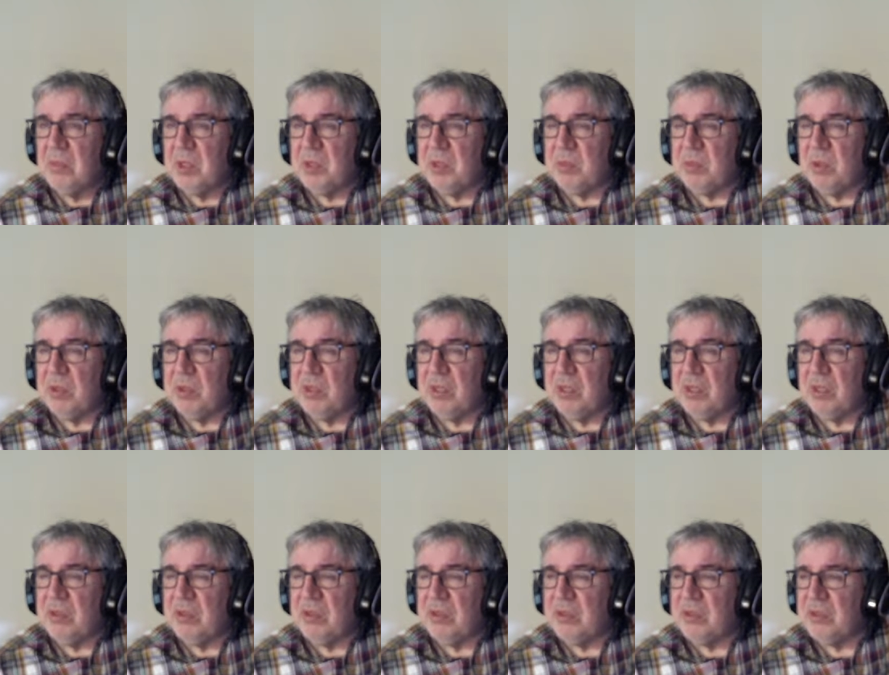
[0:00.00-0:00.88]

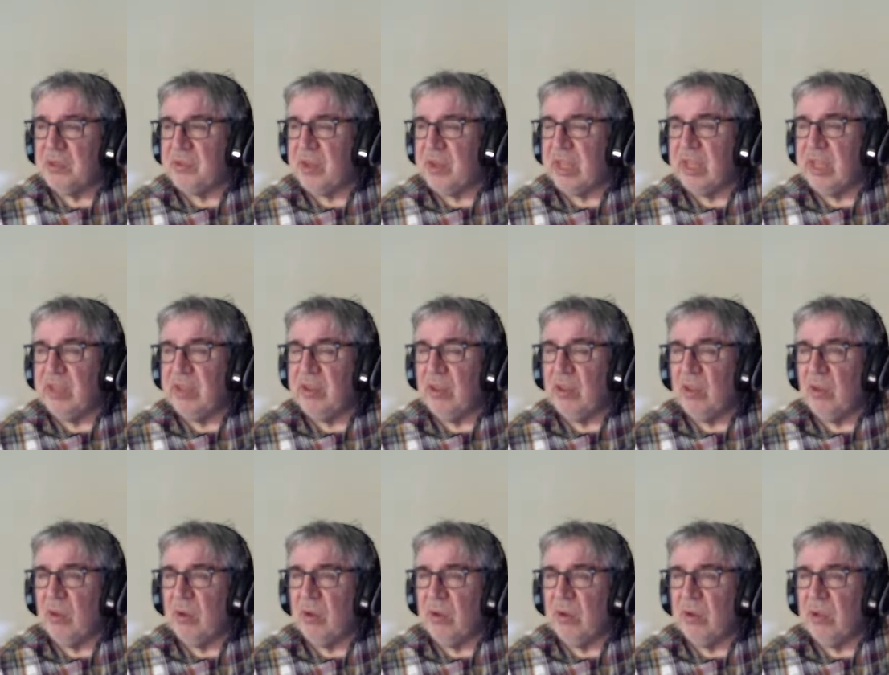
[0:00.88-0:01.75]
Sponsee's just stringing you
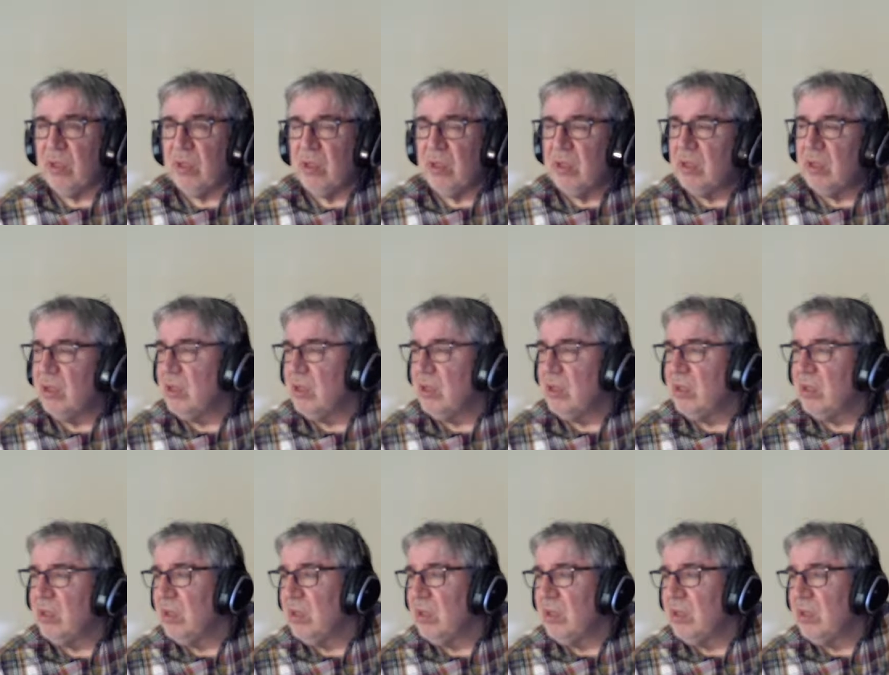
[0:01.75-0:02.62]
along
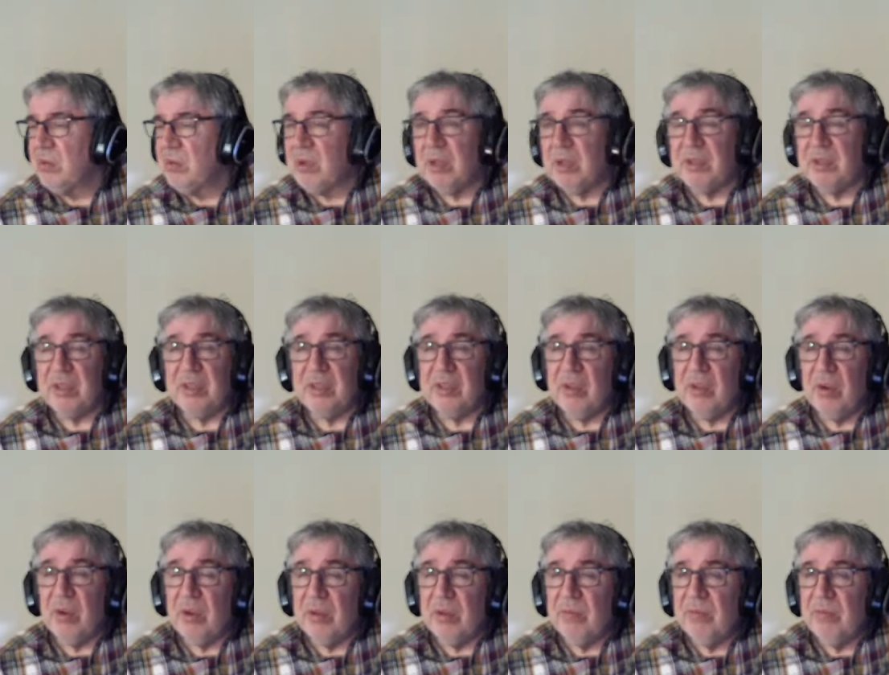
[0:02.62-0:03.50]
because
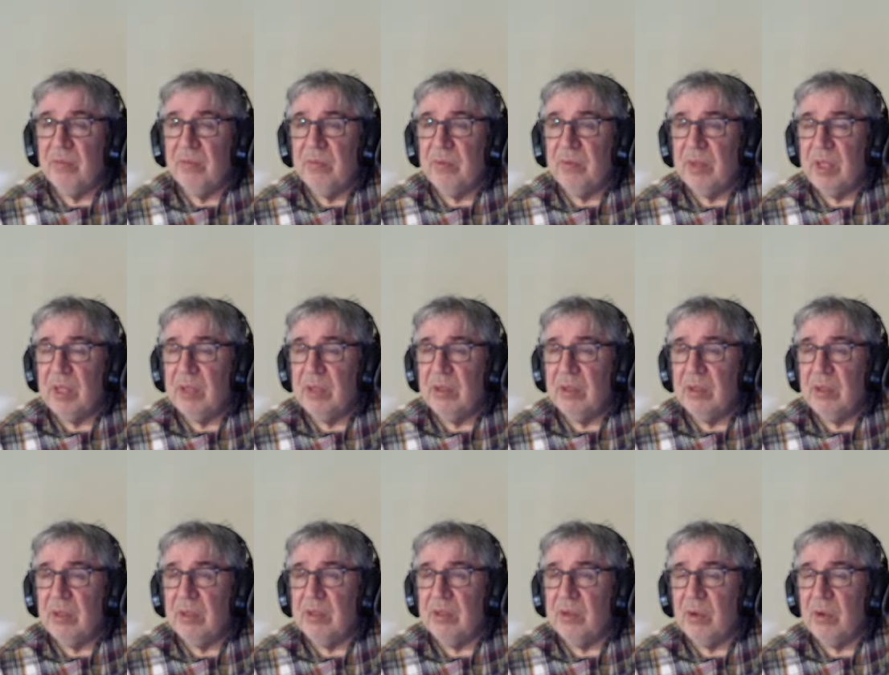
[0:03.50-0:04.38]

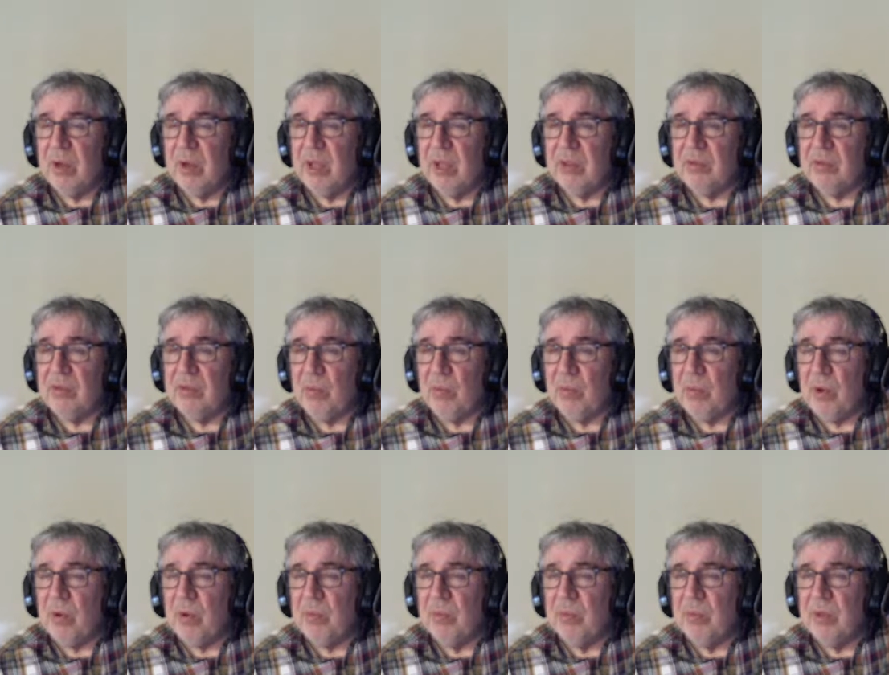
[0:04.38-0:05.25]
he's not at his rock
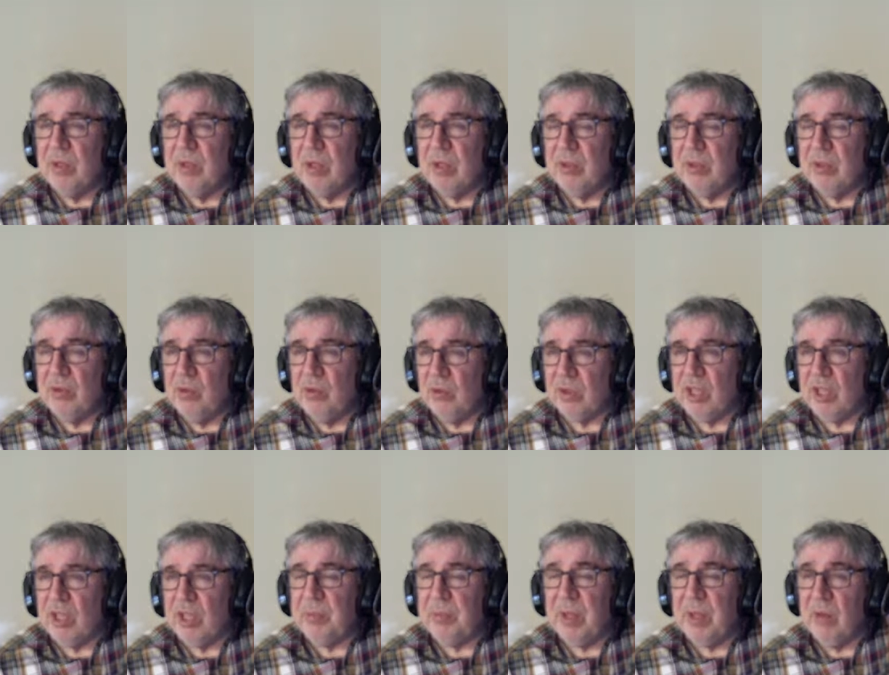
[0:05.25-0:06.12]
bottom, and you're
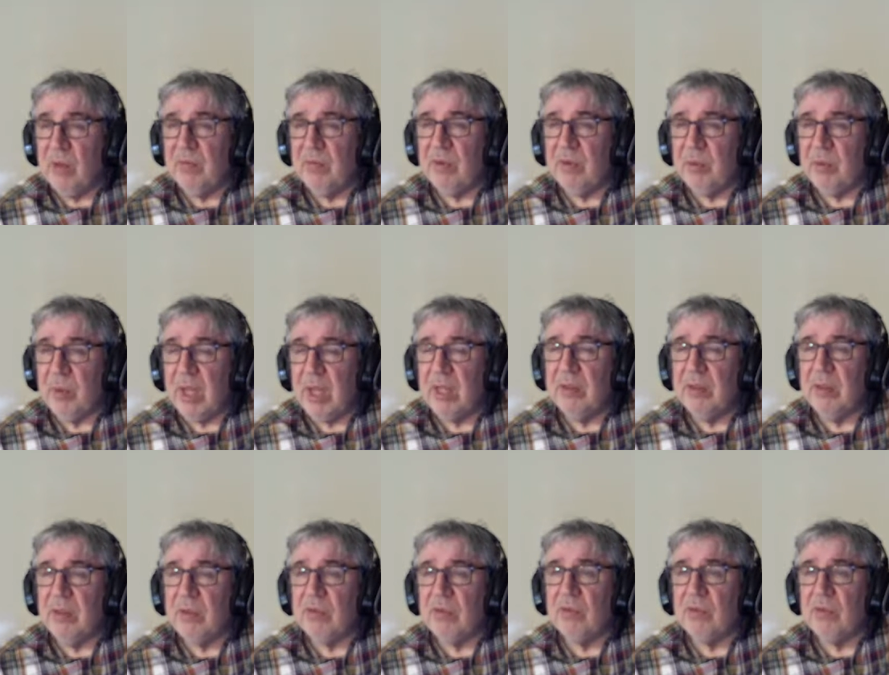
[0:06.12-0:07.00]
keeping him from getting
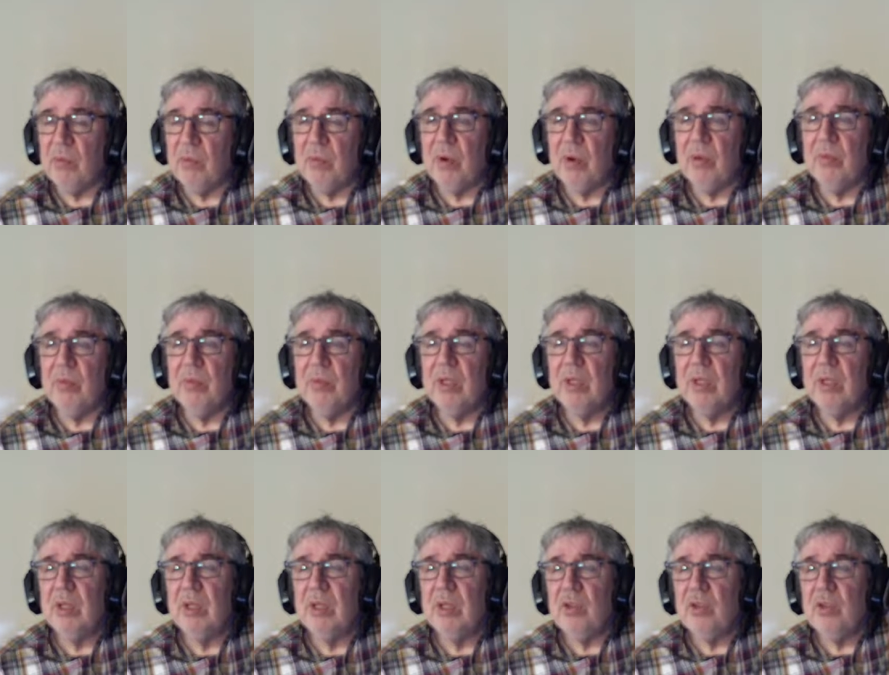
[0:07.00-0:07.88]
to his rock bottom.
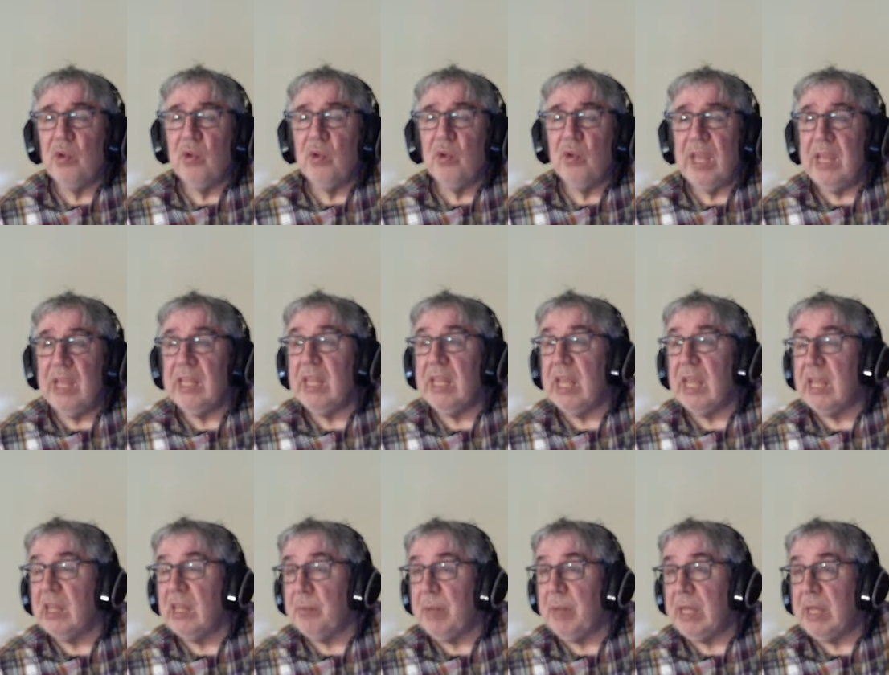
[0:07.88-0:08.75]
You're
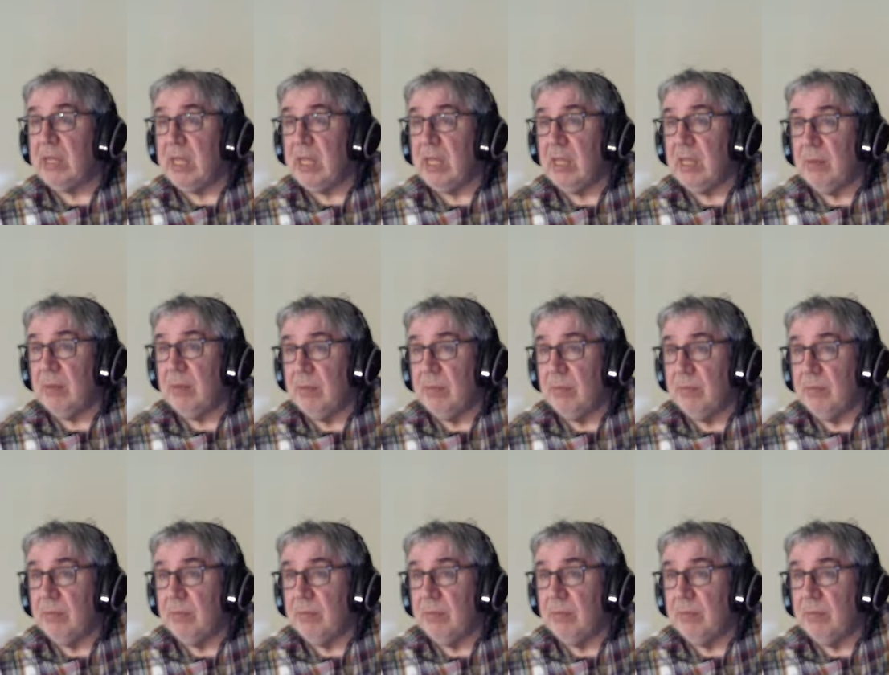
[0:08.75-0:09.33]
aiding and abetting him.